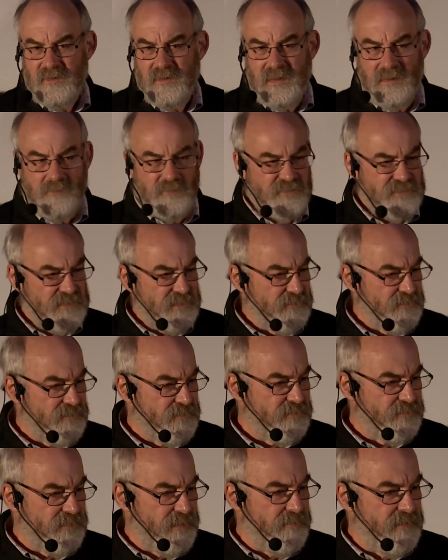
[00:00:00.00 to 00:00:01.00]
It was just
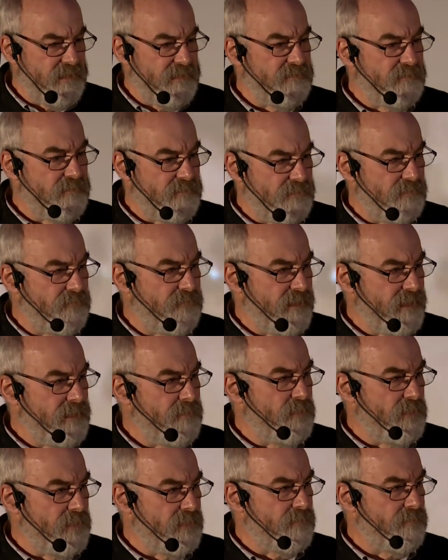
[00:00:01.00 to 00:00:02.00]
thrown into the
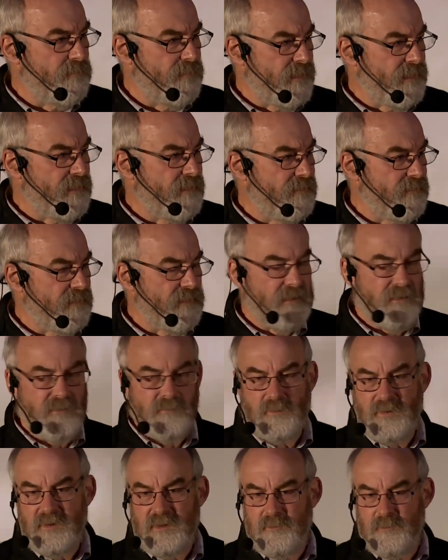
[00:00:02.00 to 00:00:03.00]
framework because the whole
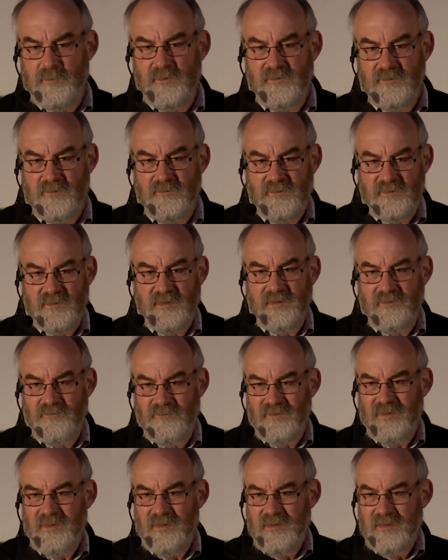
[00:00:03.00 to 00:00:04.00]
purpose of
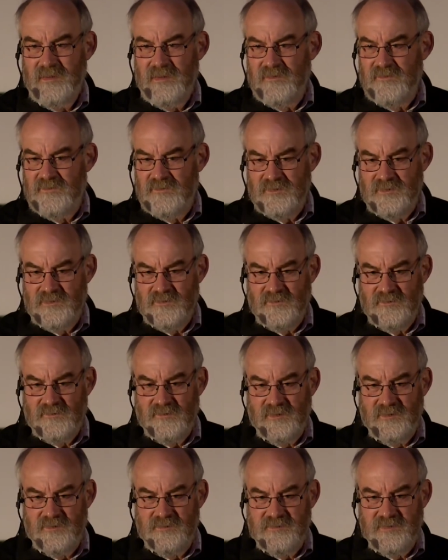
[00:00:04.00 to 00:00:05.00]
SAFe is to
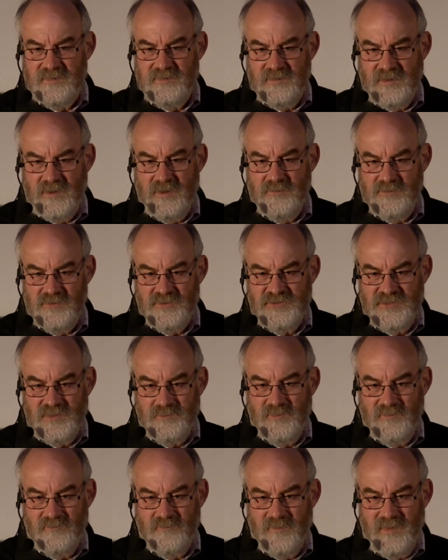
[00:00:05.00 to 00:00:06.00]
consolidate
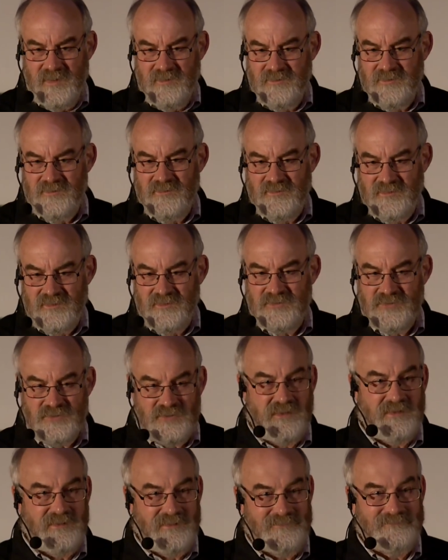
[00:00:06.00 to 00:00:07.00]
ownership of methods and
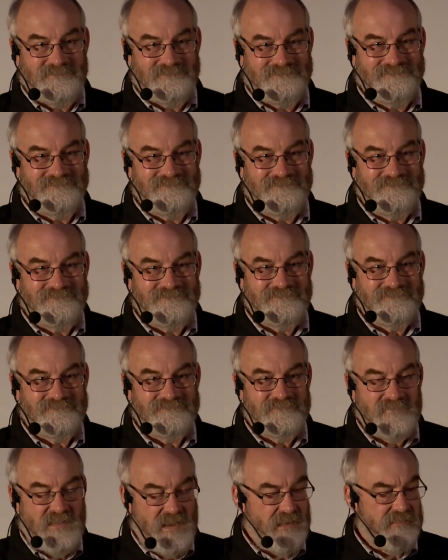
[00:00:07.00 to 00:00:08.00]
training.
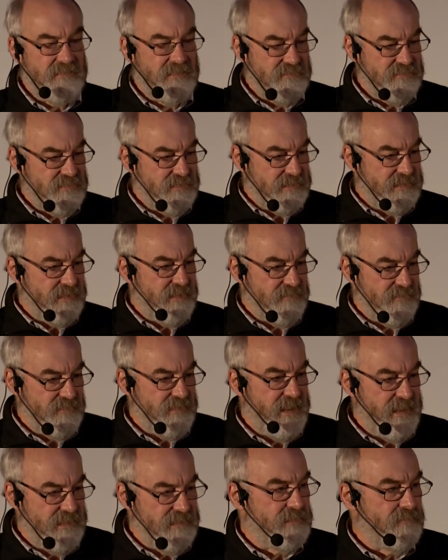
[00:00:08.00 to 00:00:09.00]
Yeah? And that's a
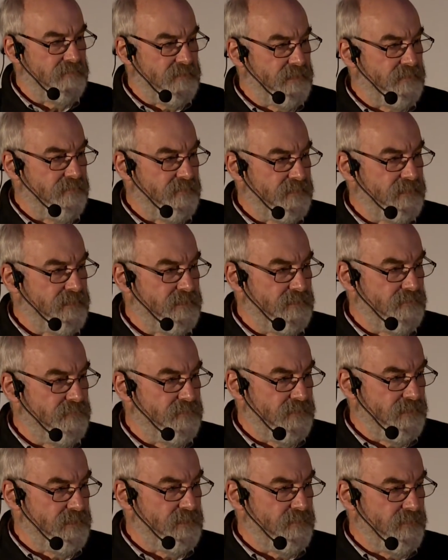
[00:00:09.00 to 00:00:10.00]
classic end-of-life cycle
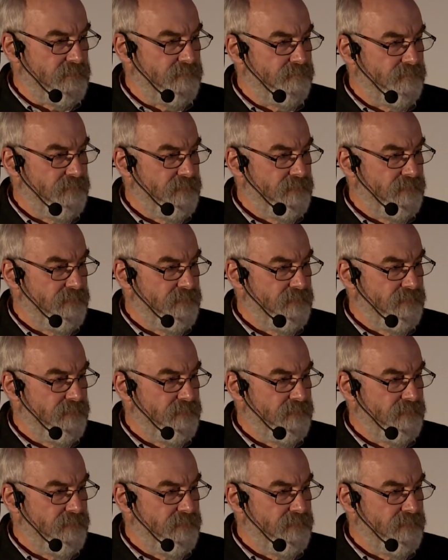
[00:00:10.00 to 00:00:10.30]
phenomenon.